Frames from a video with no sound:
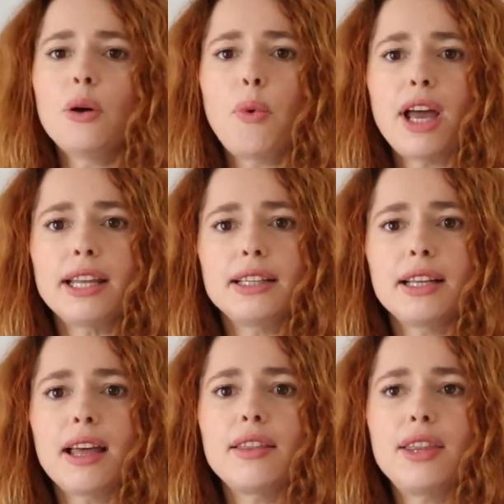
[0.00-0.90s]
when
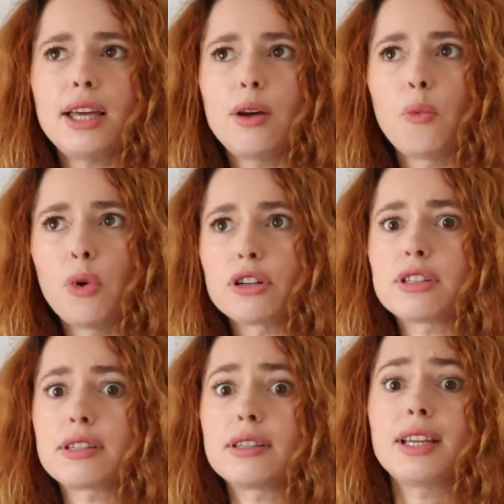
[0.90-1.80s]

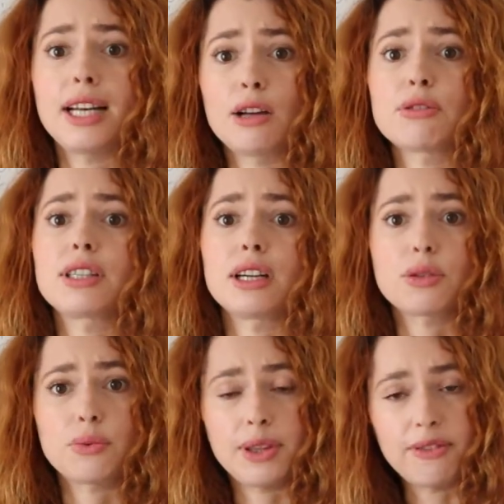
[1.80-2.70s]
the noun
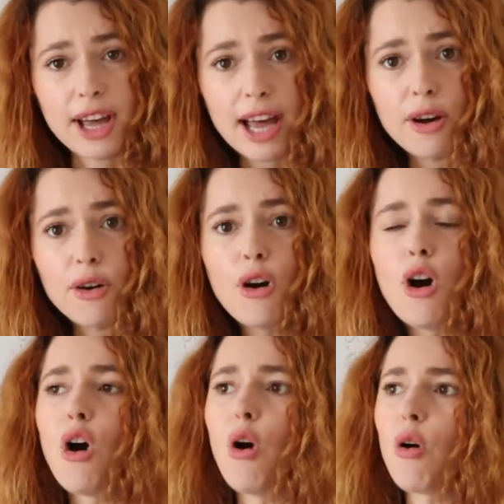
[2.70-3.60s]
starts with a vowel,
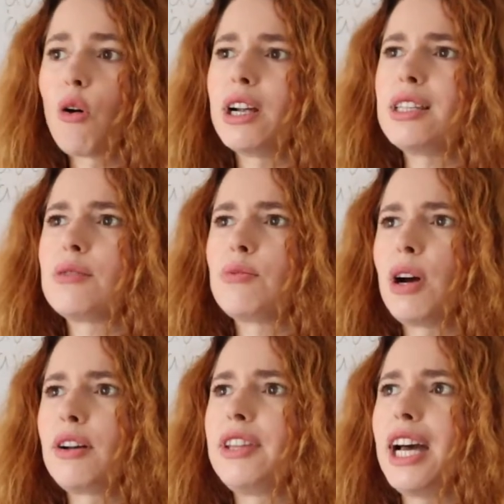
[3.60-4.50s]
or it's
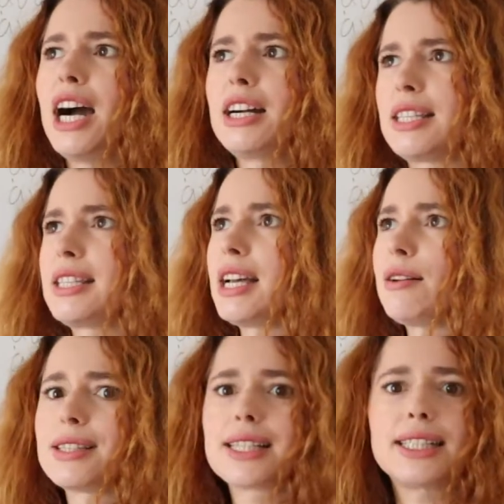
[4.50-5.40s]
one of the hard
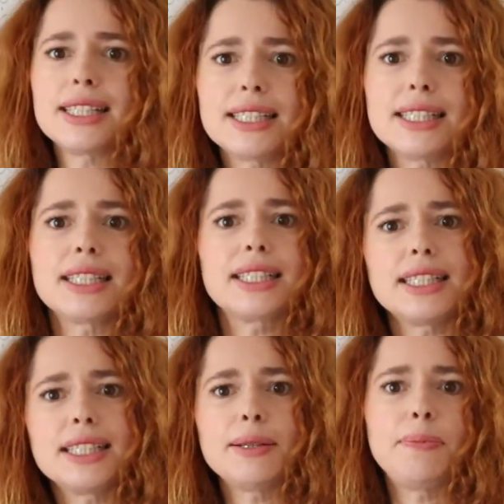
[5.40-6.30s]
sounds. K, h,
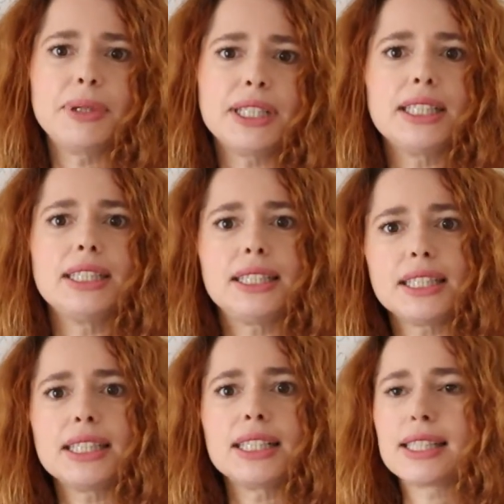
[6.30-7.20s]
b, t,
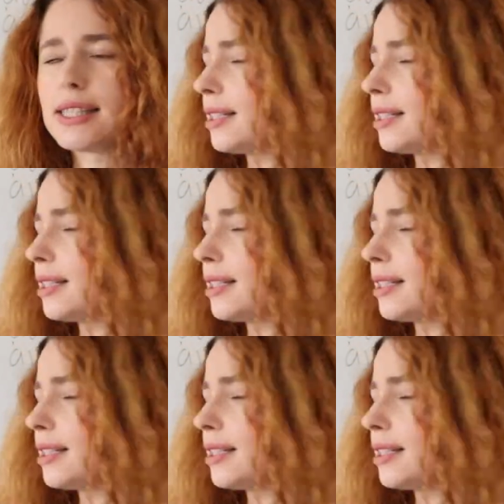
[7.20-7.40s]
x.